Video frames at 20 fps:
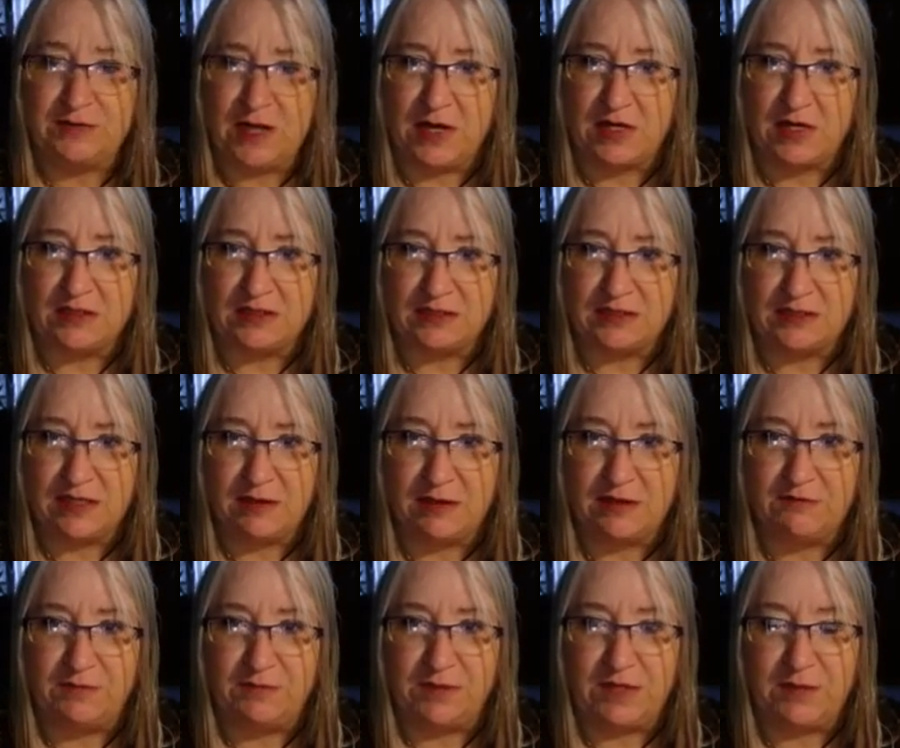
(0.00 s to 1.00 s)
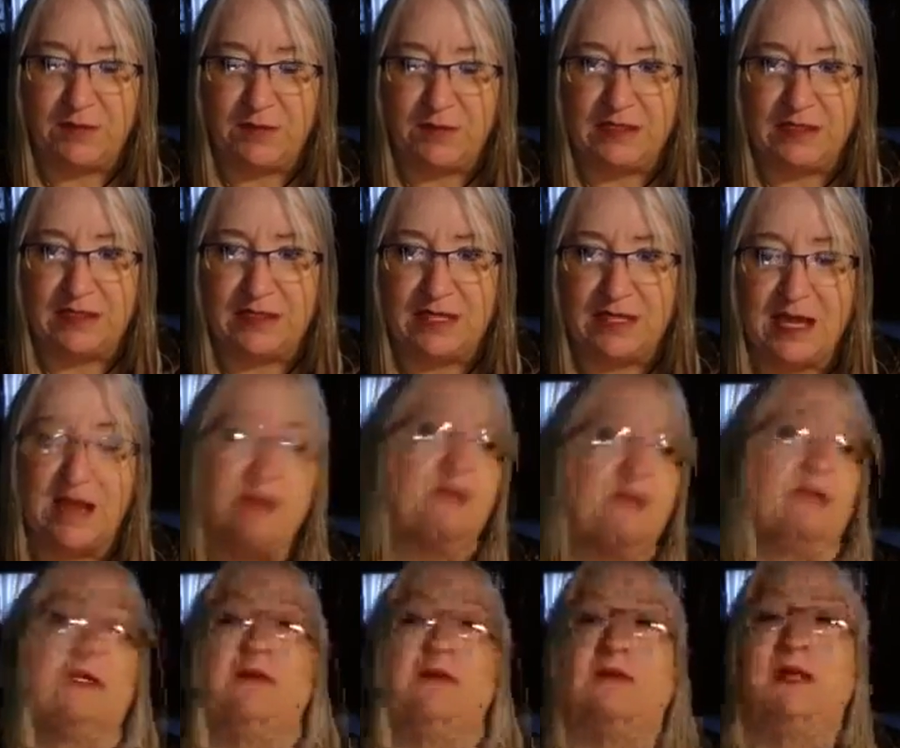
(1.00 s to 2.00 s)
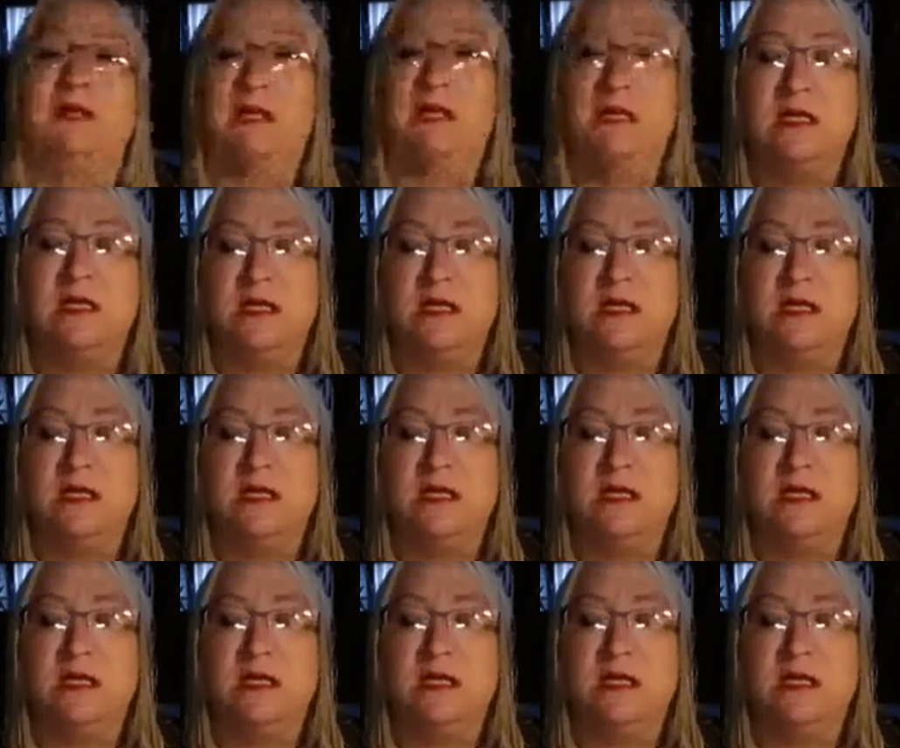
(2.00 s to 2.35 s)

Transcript: of boxes that have been coming into the house, and I'm like,